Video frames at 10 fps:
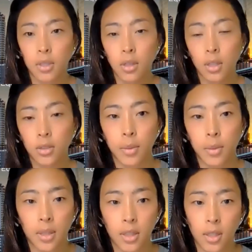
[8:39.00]
would agree
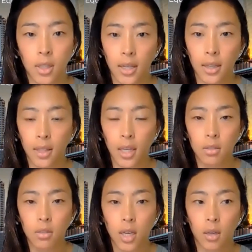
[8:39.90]
with Nicola that
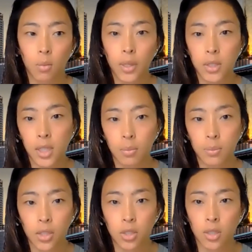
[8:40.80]
we're seeing
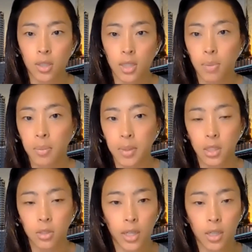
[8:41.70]
pressures as a
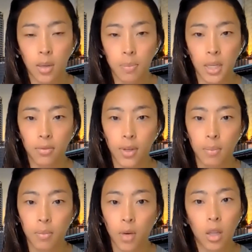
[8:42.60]
publicly traded company
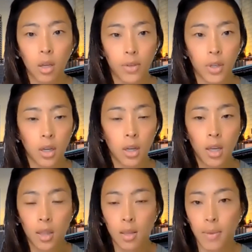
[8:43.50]
from all over
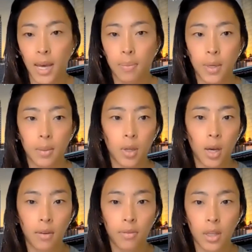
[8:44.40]
the map. You
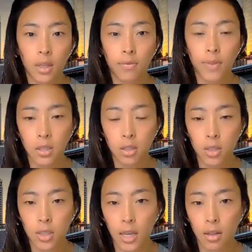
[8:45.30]
have the
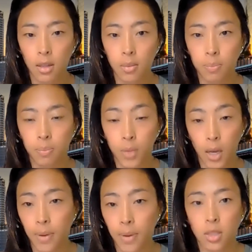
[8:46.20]
investor side of the
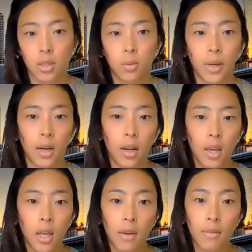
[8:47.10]
puzzle where
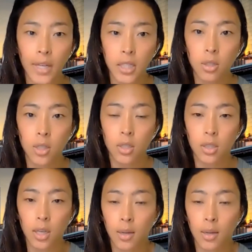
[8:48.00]
investors,